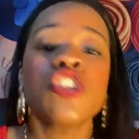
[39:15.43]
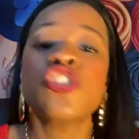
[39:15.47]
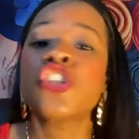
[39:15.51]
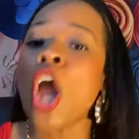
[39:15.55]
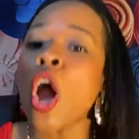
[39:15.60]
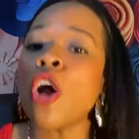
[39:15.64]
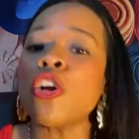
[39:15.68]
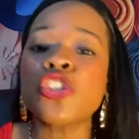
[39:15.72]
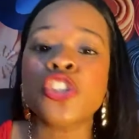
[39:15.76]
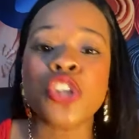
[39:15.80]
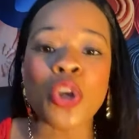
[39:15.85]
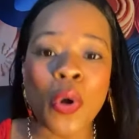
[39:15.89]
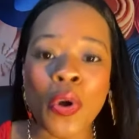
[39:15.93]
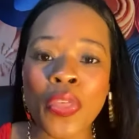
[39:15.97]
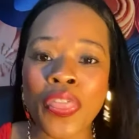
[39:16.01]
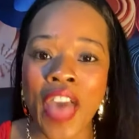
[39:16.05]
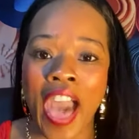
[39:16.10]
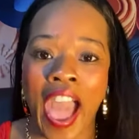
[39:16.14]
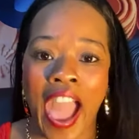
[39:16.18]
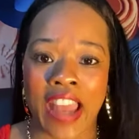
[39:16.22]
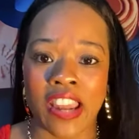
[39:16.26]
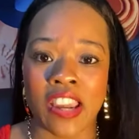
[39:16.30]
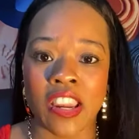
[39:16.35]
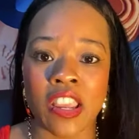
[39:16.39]
Don't do
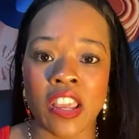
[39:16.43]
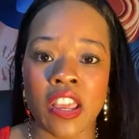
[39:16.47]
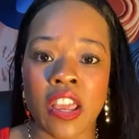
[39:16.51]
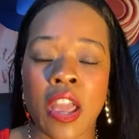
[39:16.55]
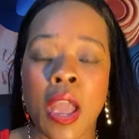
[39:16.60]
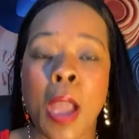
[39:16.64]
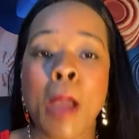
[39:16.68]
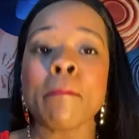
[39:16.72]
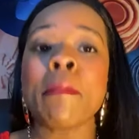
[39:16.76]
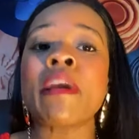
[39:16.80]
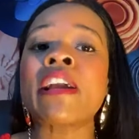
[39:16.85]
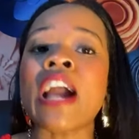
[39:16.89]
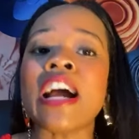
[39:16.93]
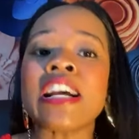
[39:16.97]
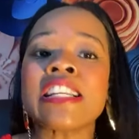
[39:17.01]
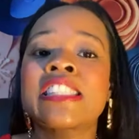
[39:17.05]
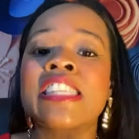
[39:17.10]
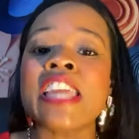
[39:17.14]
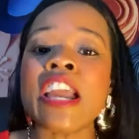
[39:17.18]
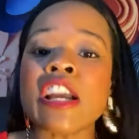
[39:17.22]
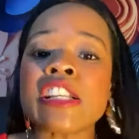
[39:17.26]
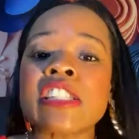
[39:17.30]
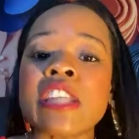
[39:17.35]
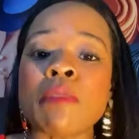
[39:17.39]
that
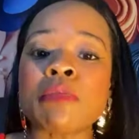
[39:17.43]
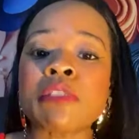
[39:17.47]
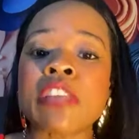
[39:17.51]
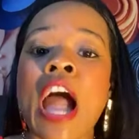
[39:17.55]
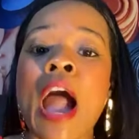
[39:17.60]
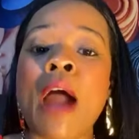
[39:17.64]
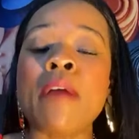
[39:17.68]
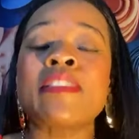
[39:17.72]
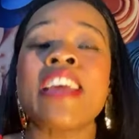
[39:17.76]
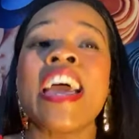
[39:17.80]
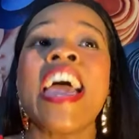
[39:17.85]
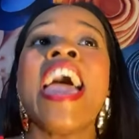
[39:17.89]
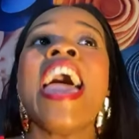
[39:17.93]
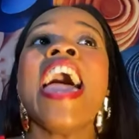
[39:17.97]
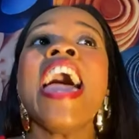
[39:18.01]
because there's sometimes